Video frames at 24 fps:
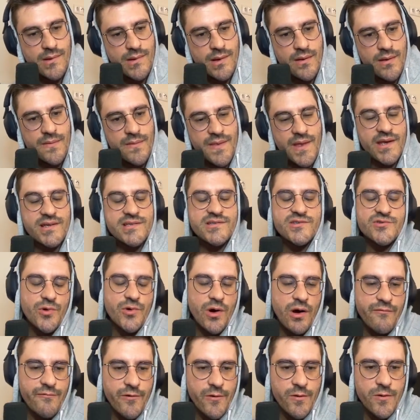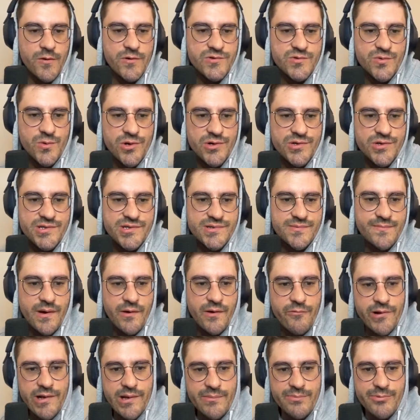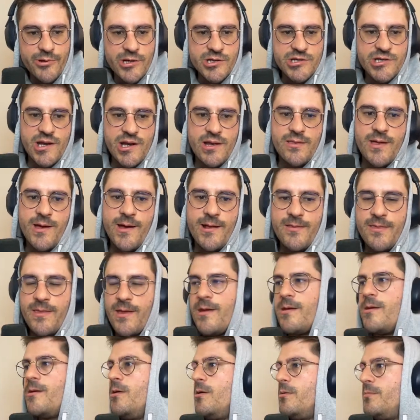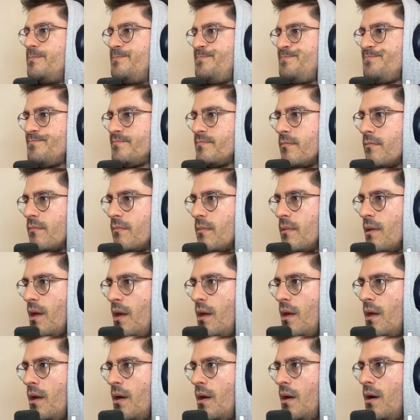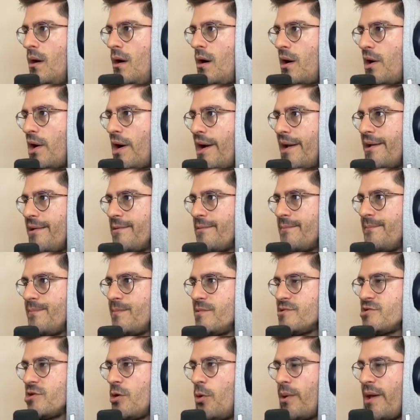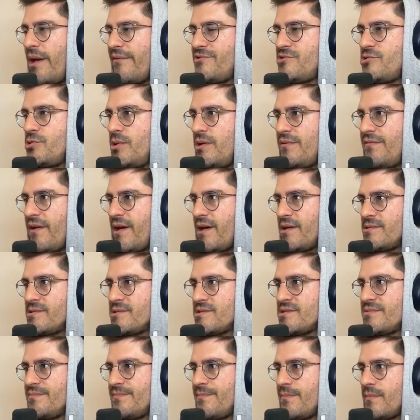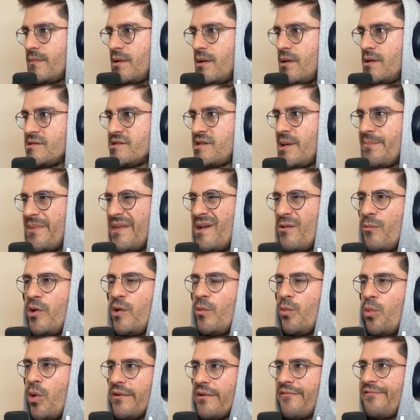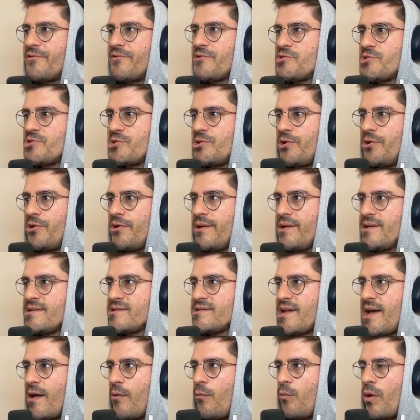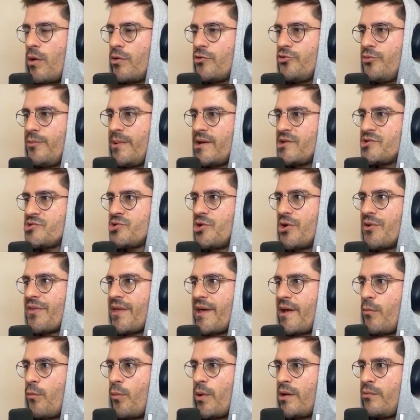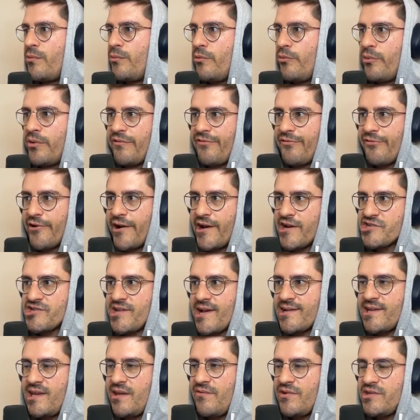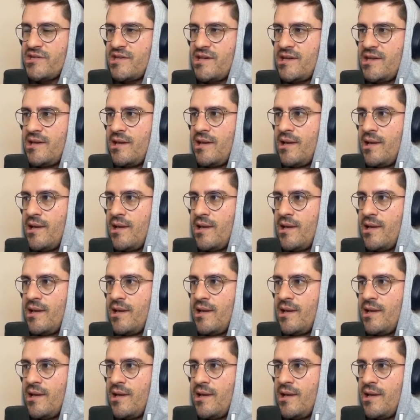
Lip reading: Thanks, Joan, for those words. I really appreciate that. Thank you. All right, so we have 2 events. Something we want for sure is that we want to make sure that when we refresh the activity,